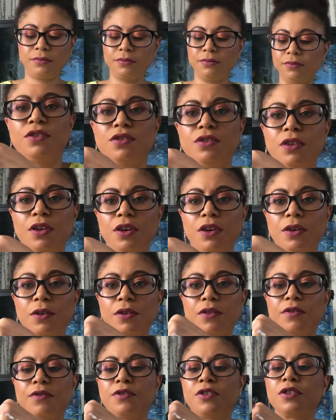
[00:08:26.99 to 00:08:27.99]
So
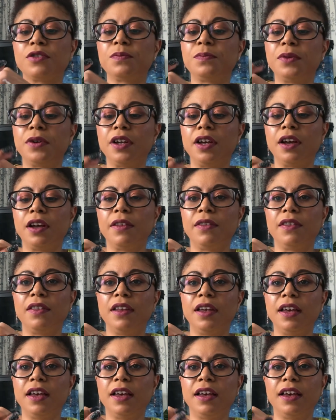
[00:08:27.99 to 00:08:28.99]
I've just put it on
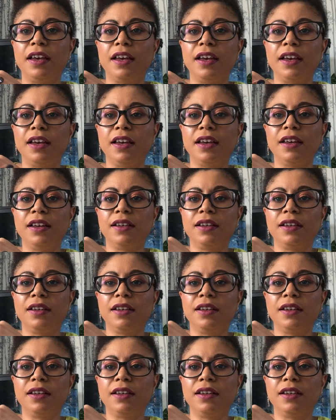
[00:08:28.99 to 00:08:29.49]
there.